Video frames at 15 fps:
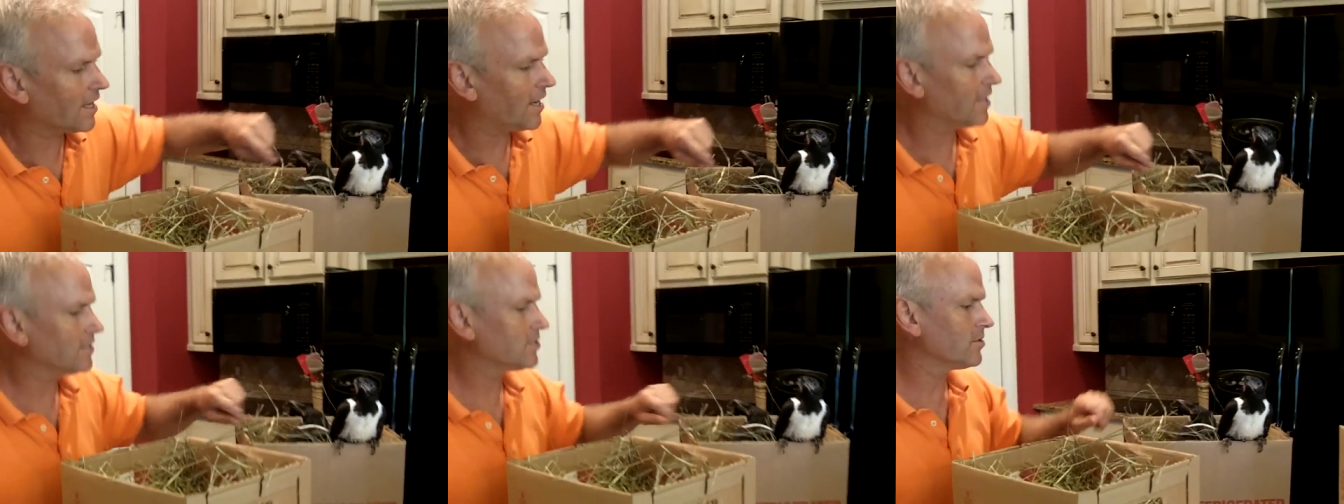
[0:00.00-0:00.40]

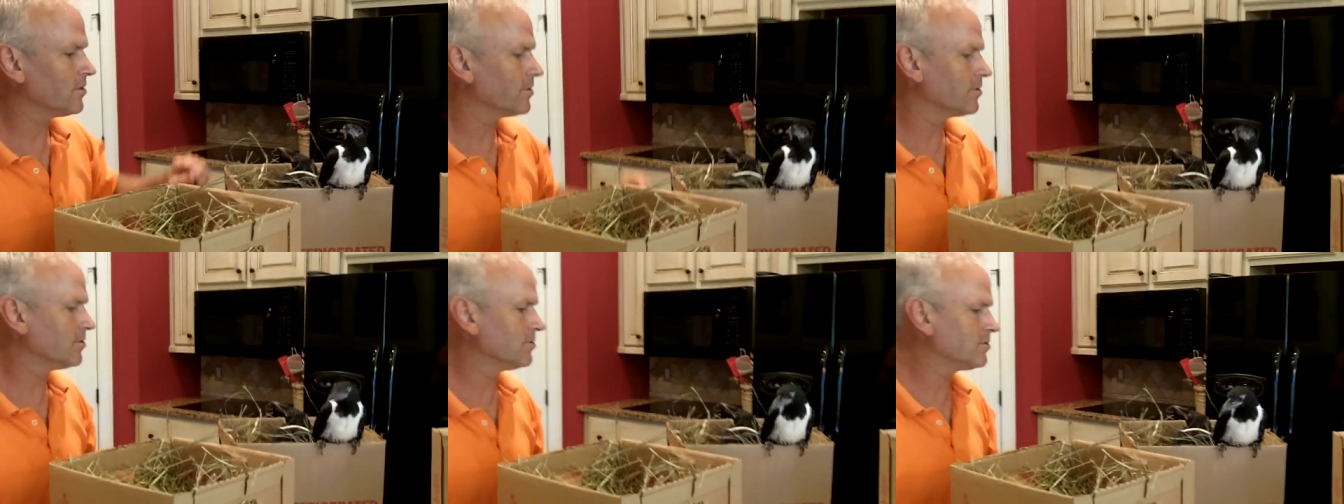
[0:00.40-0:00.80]
on, so
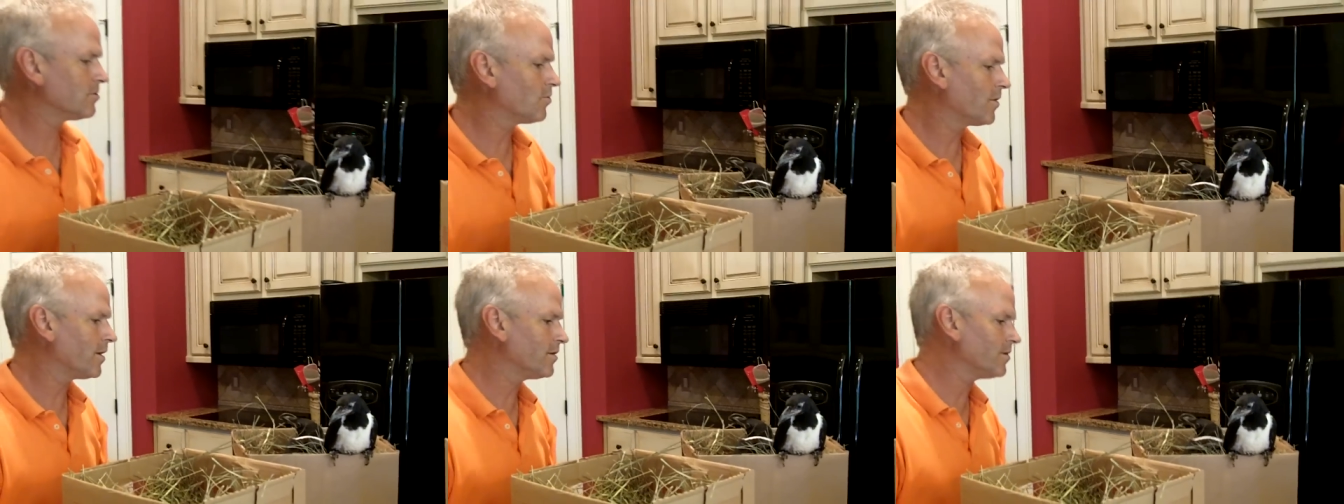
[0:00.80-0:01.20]
they're used
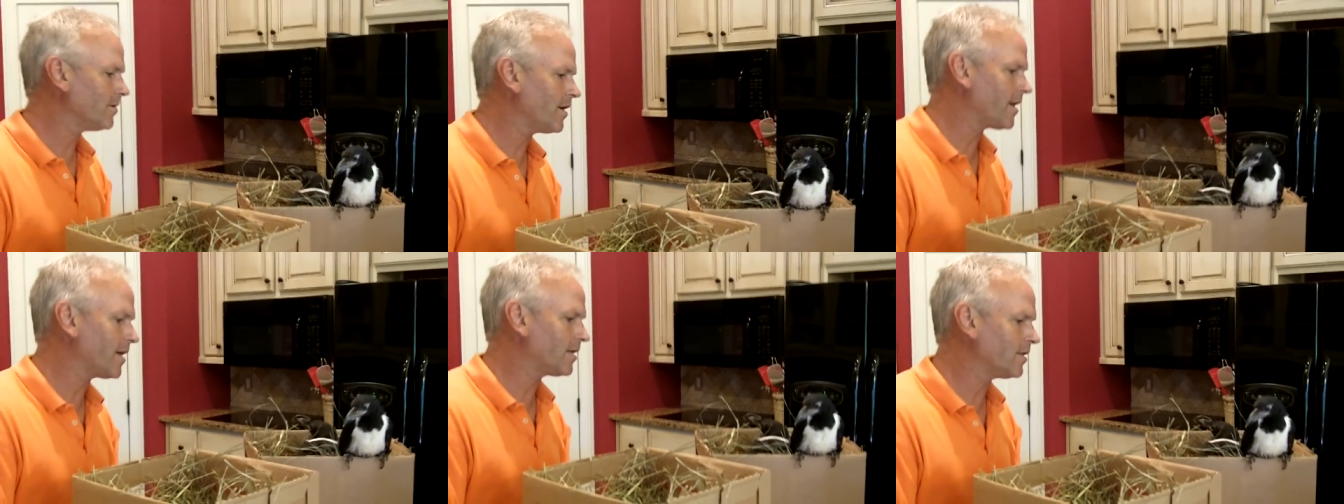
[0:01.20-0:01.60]
to wearing
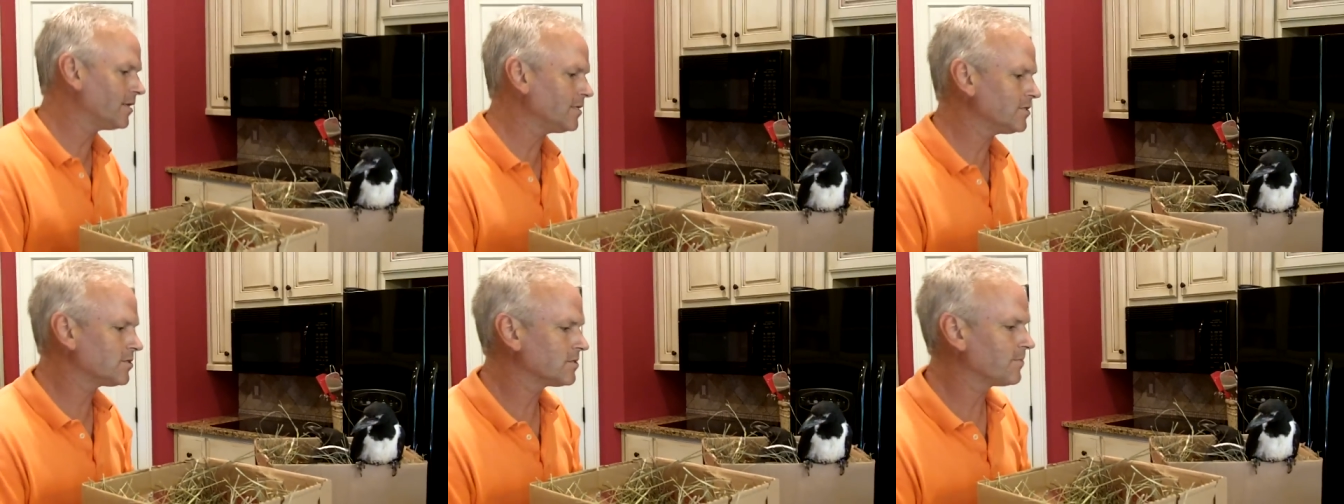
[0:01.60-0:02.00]
their
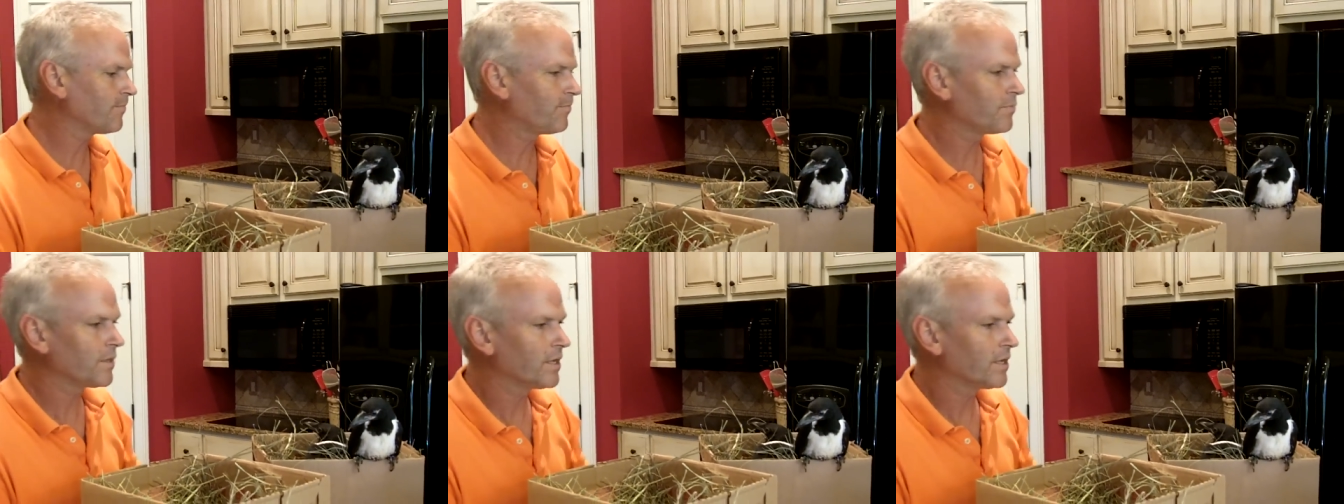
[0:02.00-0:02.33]
anklets.